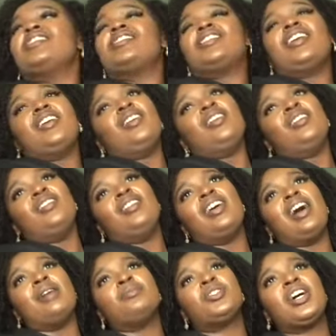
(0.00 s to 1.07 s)
so
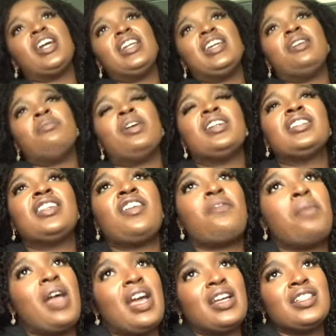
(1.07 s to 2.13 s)
I'm trying to get myself
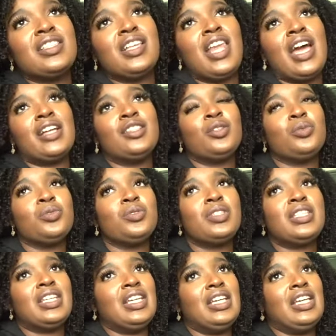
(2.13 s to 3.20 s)
back into like the
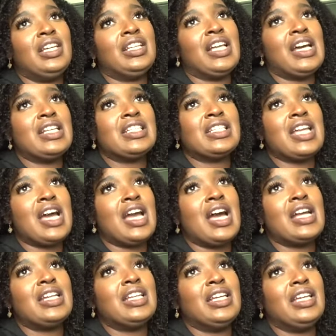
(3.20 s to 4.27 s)
routine. Last night
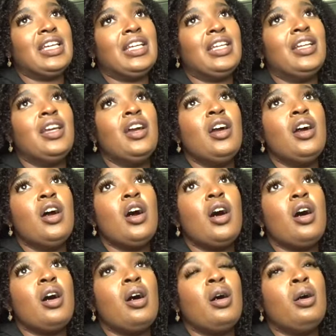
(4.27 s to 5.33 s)
I did
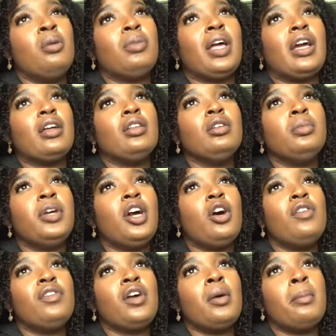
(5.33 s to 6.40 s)
like a little bit
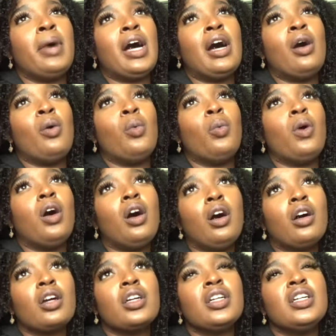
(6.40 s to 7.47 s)
over a mile
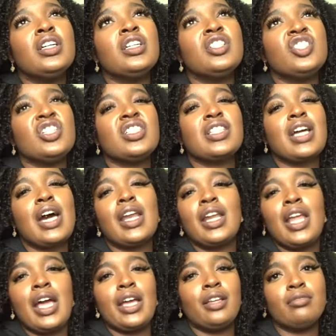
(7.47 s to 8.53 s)
walk just to kind of
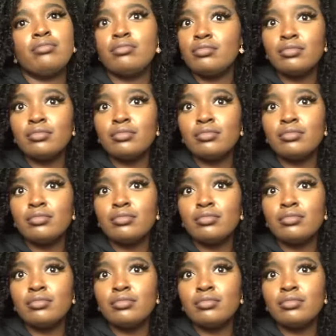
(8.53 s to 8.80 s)
like